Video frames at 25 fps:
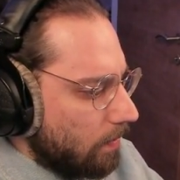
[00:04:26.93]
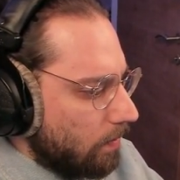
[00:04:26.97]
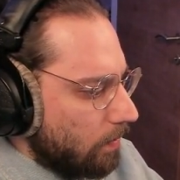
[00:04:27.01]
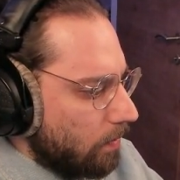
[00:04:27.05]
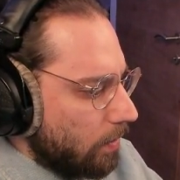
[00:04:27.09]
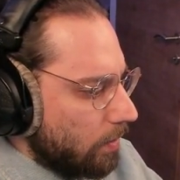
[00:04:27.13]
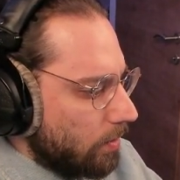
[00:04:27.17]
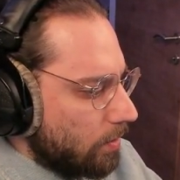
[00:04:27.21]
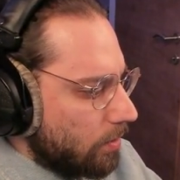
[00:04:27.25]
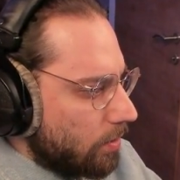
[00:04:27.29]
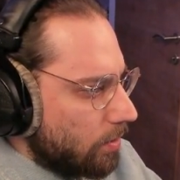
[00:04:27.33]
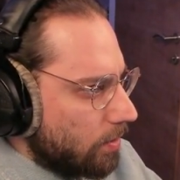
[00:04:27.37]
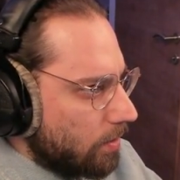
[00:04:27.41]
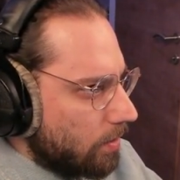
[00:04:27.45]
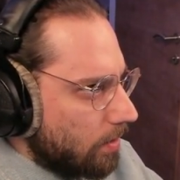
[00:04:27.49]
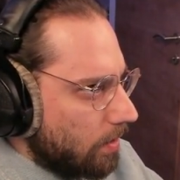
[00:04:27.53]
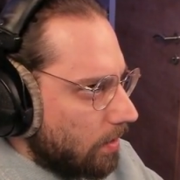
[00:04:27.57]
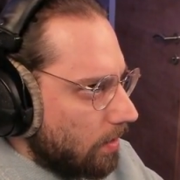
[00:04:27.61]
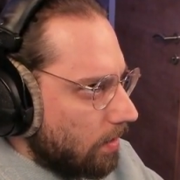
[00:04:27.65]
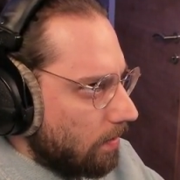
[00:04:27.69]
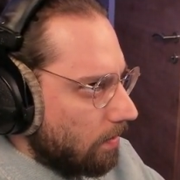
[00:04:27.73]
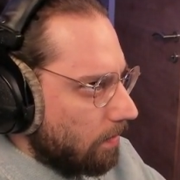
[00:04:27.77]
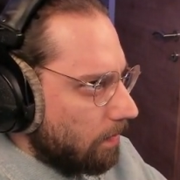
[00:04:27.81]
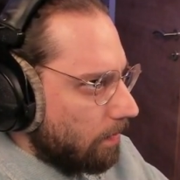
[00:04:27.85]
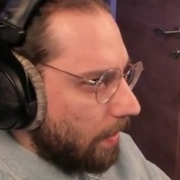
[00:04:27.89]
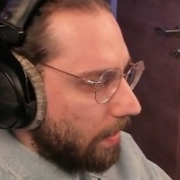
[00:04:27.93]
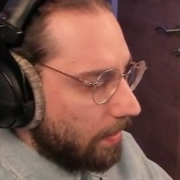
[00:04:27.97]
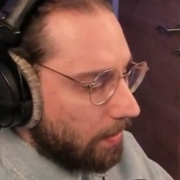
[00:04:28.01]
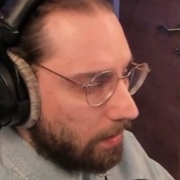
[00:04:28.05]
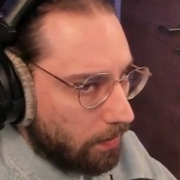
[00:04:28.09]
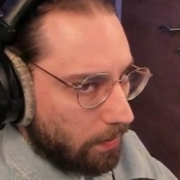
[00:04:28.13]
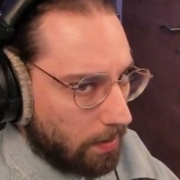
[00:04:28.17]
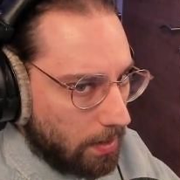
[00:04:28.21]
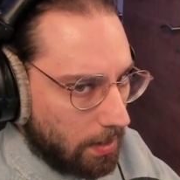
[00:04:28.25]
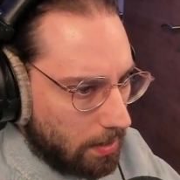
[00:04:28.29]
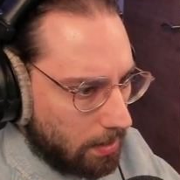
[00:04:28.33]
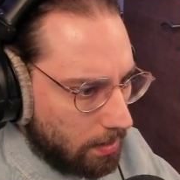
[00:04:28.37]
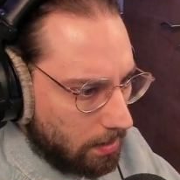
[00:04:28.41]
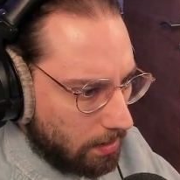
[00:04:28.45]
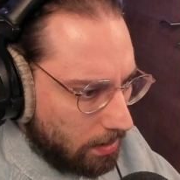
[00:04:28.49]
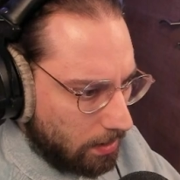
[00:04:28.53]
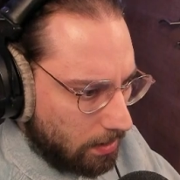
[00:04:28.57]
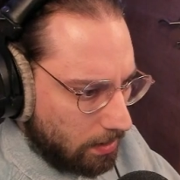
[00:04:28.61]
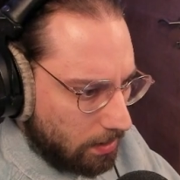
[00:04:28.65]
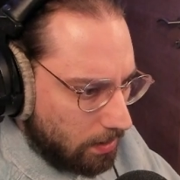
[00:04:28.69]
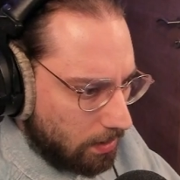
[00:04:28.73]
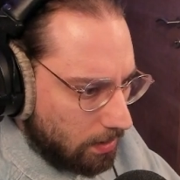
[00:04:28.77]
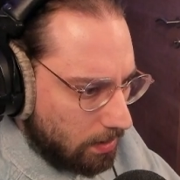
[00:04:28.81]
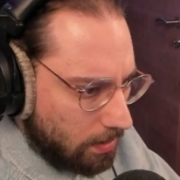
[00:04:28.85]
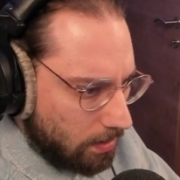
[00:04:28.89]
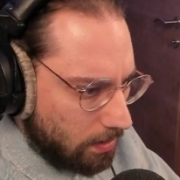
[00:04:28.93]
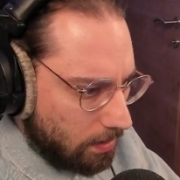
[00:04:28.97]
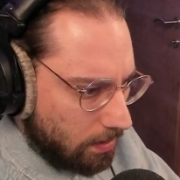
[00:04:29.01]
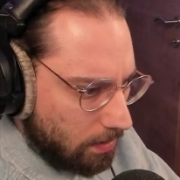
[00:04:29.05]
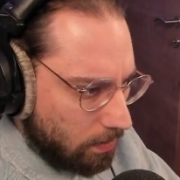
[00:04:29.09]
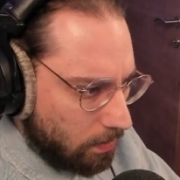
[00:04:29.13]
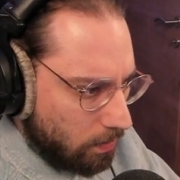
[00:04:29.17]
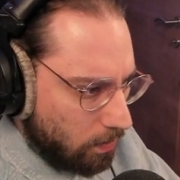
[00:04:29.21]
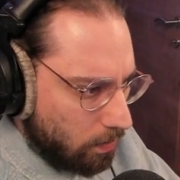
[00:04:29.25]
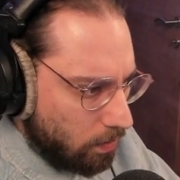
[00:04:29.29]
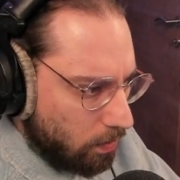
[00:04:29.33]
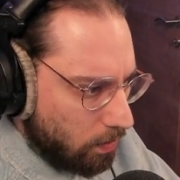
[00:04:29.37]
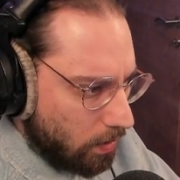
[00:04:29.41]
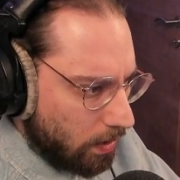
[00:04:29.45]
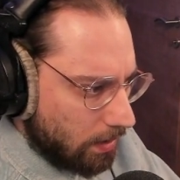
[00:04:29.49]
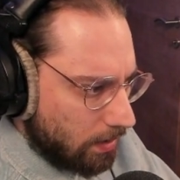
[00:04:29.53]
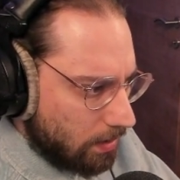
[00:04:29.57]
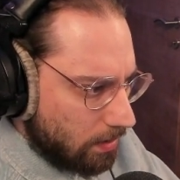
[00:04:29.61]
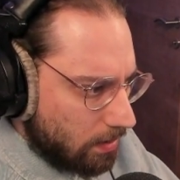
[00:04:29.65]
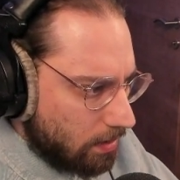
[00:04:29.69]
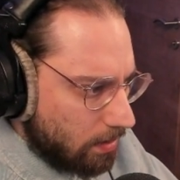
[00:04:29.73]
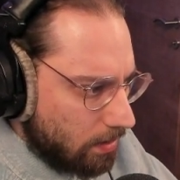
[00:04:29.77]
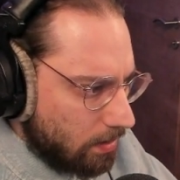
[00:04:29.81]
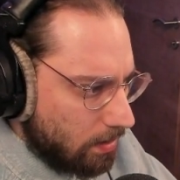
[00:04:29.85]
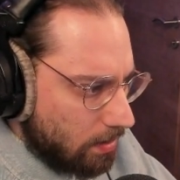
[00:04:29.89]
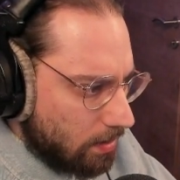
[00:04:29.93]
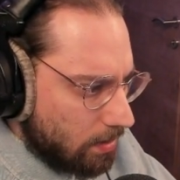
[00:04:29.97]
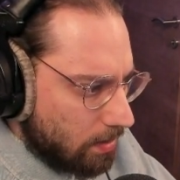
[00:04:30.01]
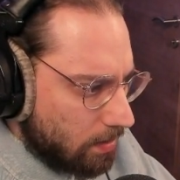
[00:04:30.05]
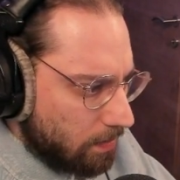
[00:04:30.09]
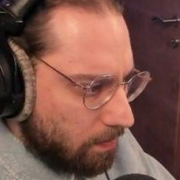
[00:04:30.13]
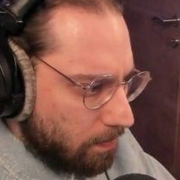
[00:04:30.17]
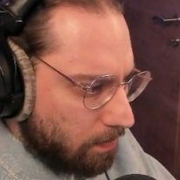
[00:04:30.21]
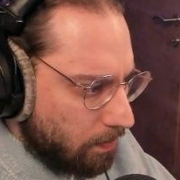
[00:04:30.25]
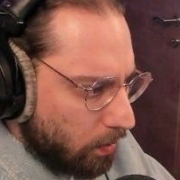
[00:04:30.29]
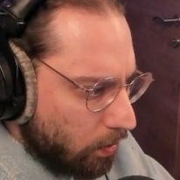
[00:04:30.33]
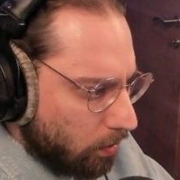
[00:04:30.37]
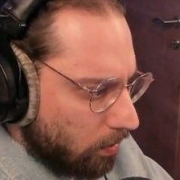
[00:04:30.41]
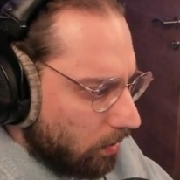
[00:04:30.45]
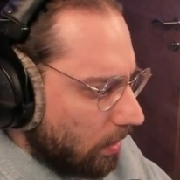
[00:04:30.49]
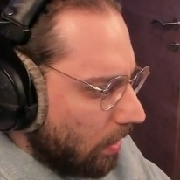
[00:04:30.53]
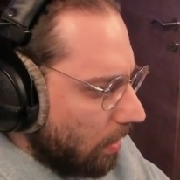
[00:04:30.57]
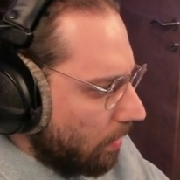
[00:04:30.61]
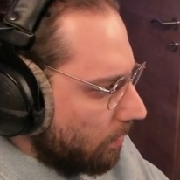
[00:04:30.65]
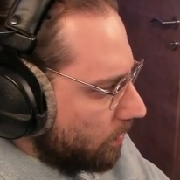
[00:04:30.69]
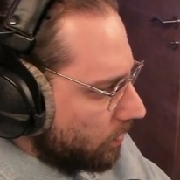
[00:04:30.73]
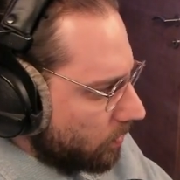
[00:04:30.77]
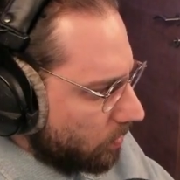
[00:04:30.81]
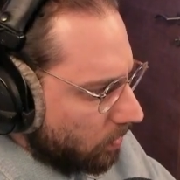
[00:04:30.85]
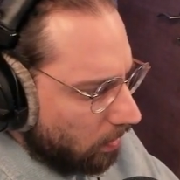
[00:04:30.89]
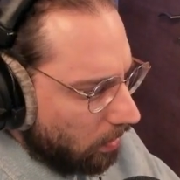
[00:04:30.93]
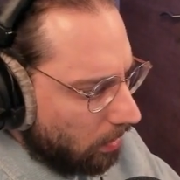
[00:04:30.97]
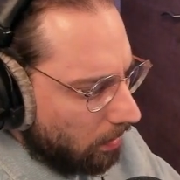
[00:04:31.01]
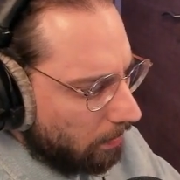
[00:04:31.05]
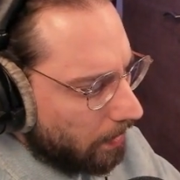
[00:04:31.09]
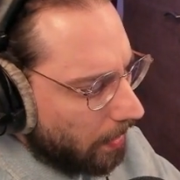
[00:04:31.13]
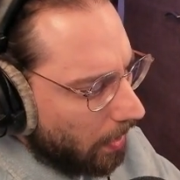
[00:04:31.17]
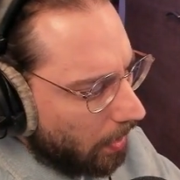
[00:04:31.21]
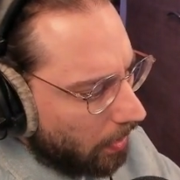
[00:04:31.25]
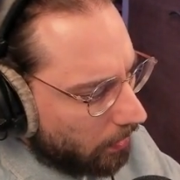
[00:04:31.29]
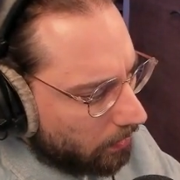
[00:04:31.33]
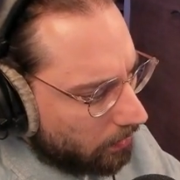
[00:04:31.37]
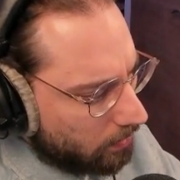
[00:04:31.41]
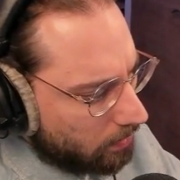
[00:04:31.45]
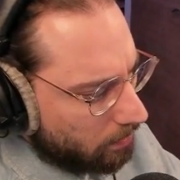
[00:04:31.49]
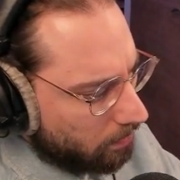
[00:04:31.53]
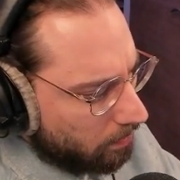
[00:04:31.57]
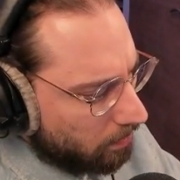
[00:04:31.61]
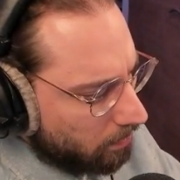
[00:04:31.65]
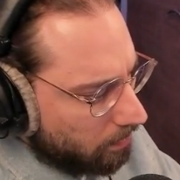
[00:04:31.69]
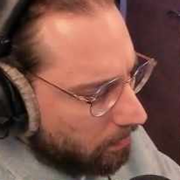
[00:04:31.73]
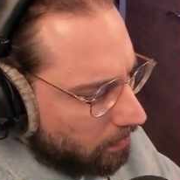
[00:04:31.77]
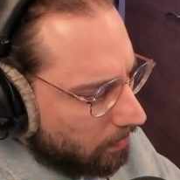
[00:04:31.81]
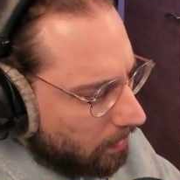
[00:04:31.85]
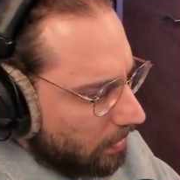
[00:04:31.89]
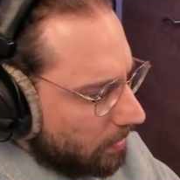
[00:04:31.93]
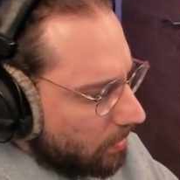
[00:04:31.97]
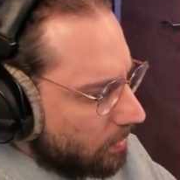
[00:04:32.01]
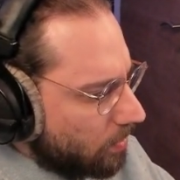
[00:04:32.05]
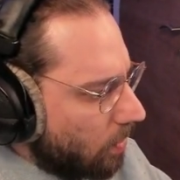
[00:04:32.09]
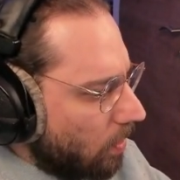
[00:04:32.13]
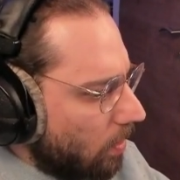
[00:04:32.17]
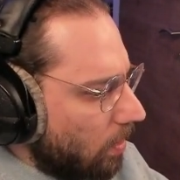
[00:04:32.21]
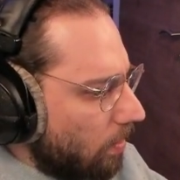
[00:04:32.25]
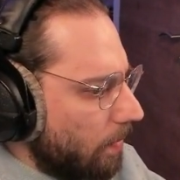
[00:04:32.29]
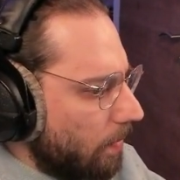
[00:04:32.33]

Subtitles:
which, by the way, what this bootcamp is all about. It's all